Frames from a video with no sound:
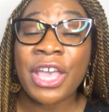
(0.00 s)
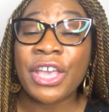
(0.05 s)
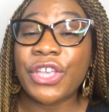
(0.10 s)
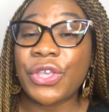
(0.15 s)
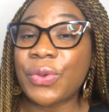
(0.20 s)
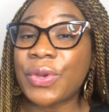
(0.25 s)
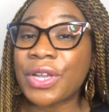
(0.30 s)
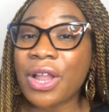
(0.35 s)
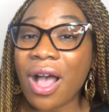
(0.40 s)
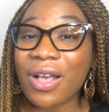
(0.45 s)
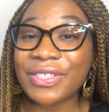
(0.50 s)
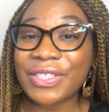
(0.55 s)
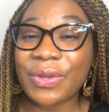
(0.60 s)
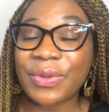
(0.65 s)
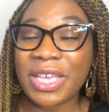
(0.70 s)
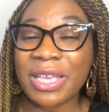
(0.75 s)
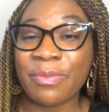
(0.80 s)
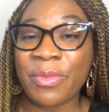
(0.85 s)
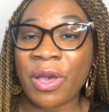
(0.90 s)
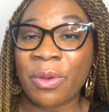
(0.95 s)
You can also
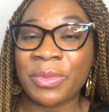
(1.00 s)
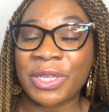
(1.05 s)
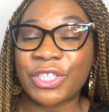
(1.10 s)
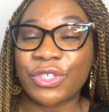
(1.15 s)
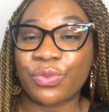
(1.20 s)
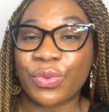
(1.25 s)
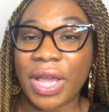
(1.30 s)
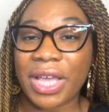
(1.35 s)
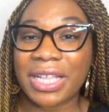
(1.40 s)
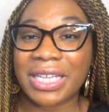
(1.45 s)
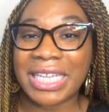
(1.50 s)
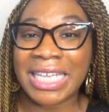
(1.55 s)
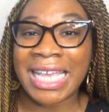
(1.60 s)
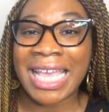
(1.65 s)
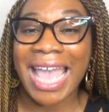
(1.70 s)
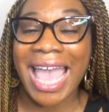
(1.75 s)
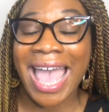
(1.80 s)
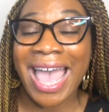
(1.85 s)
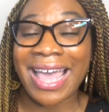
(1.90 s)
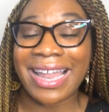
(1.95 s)
email me
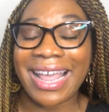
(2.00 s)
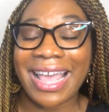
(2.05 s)
directly at